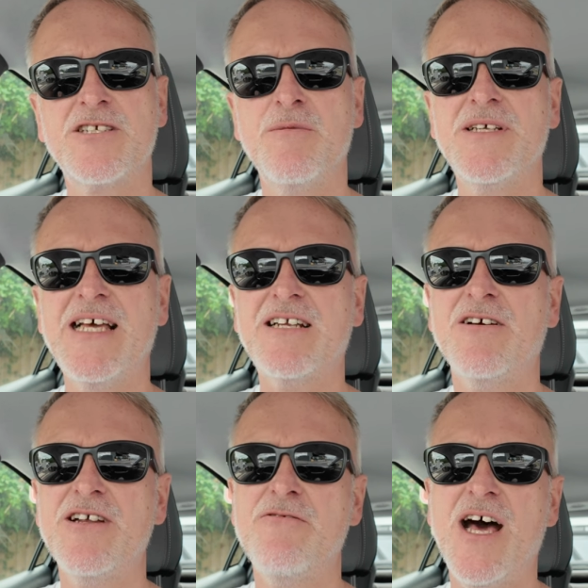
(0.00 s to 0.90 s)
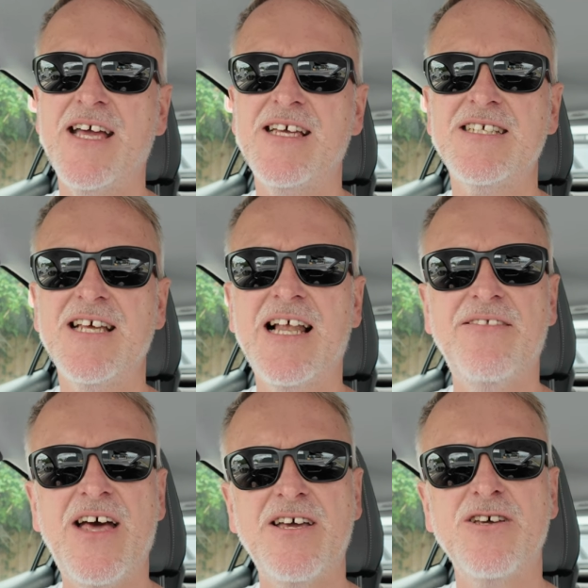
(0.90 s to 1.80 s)
So my dad got it right. He still
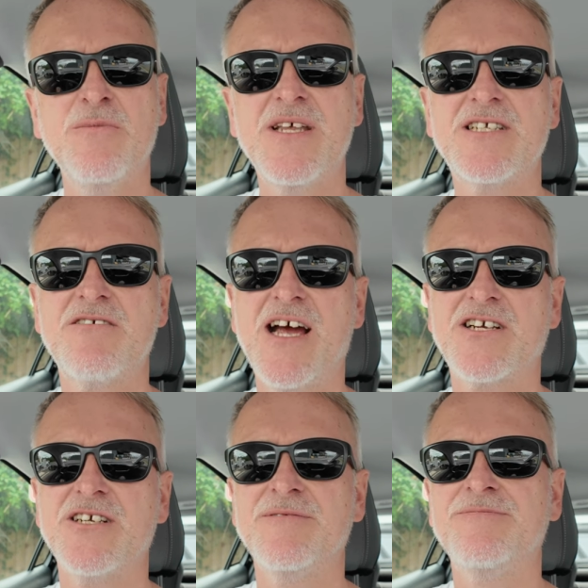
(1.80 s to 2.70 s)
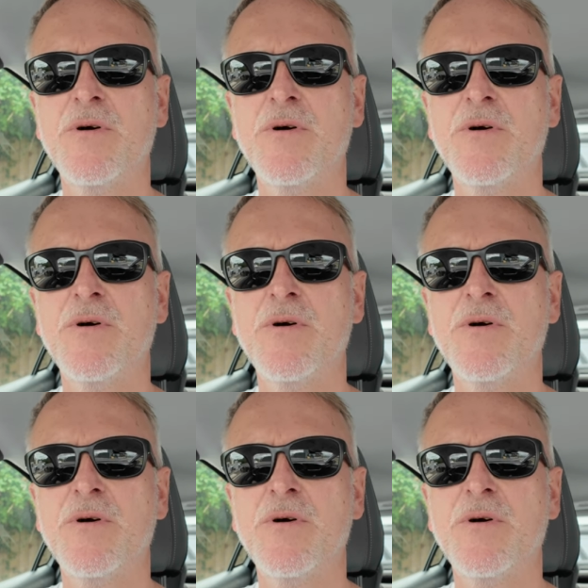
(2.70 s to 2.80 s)
had that human interaction,